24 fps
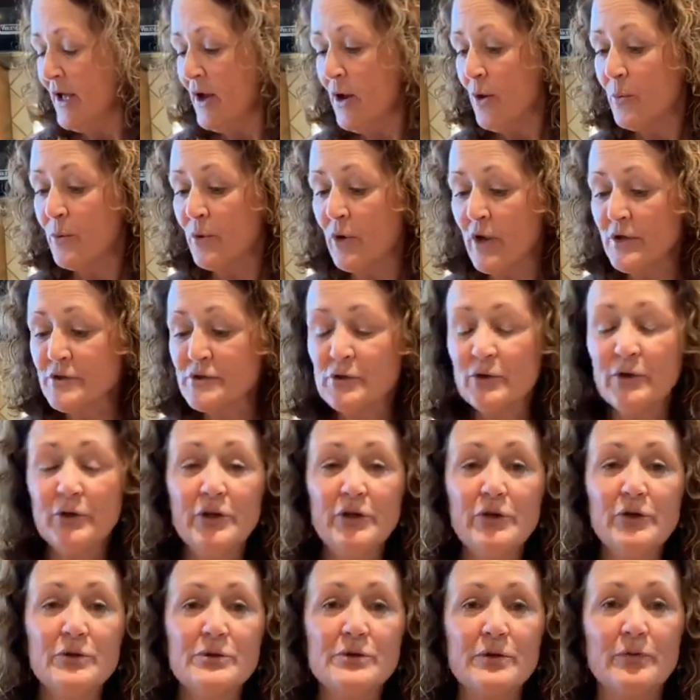We're also going to
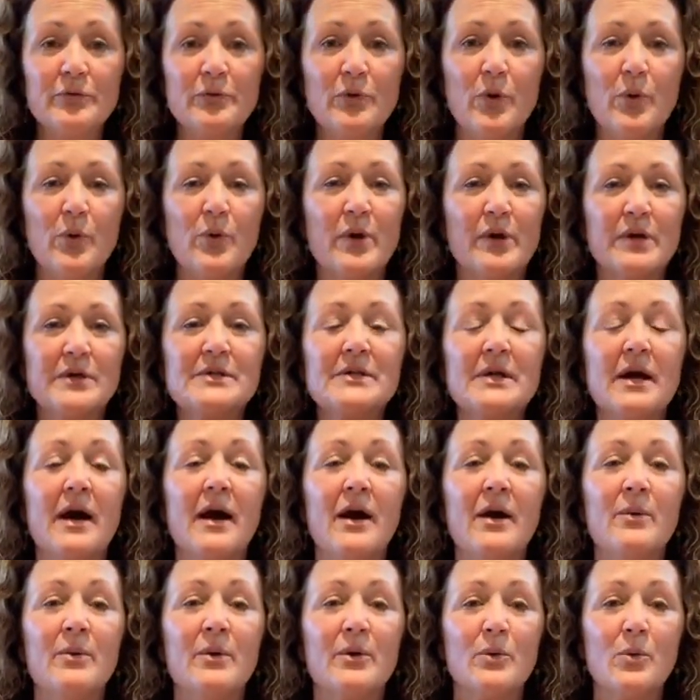use, of course,
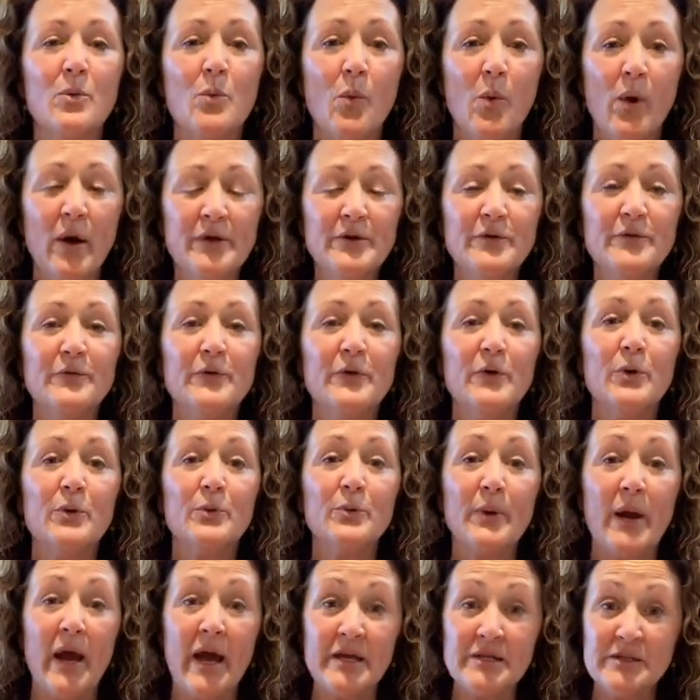our wonderful
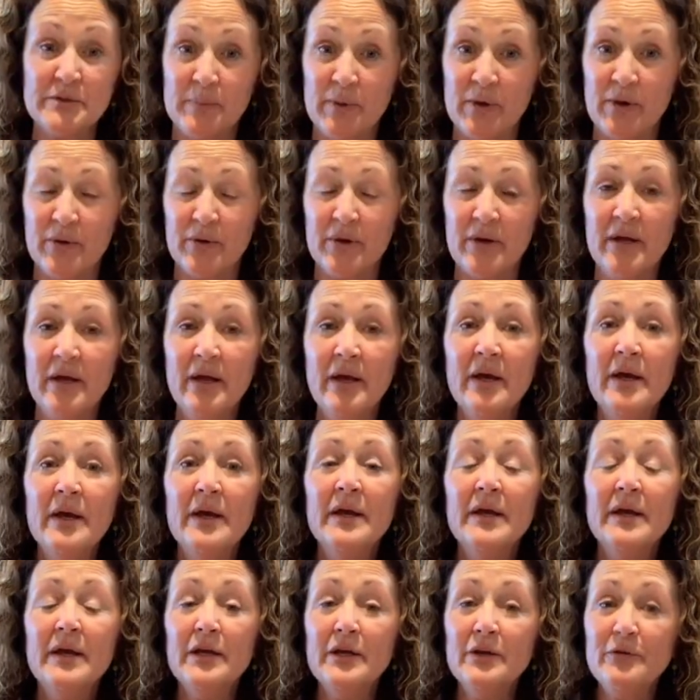raspberry
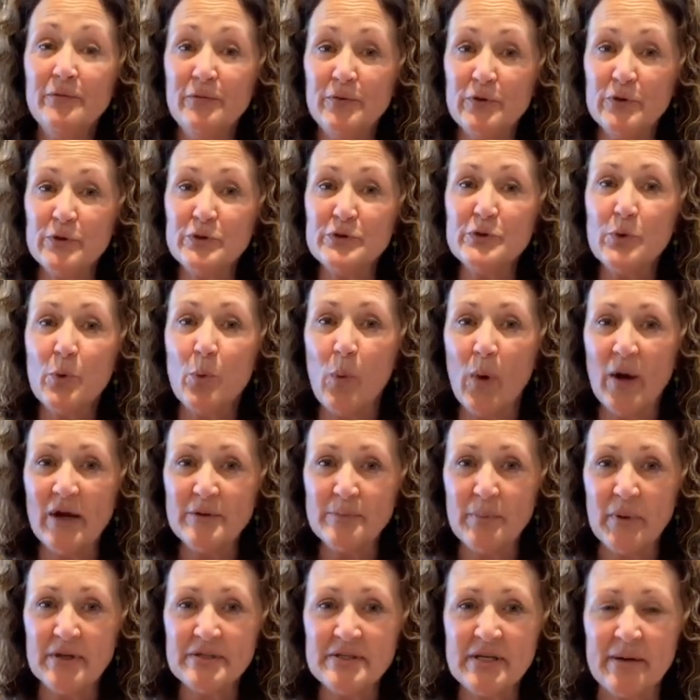infused white
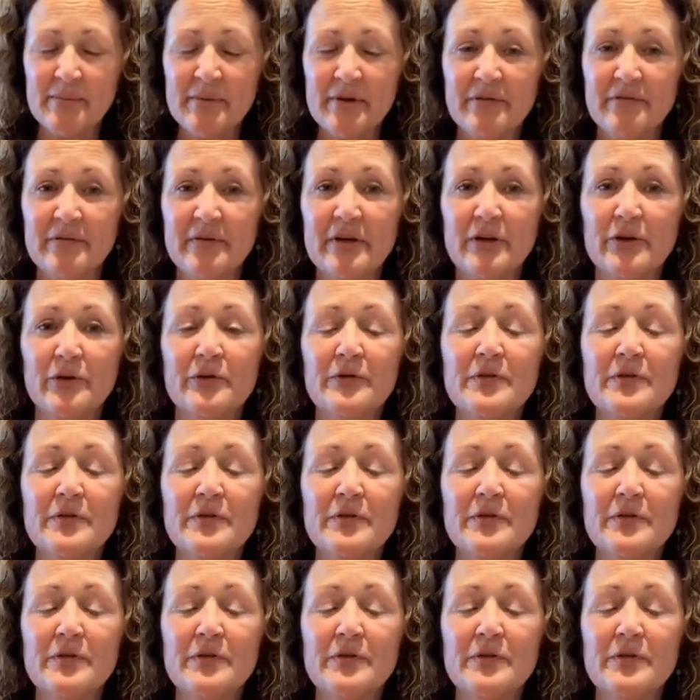balsamic vinegar.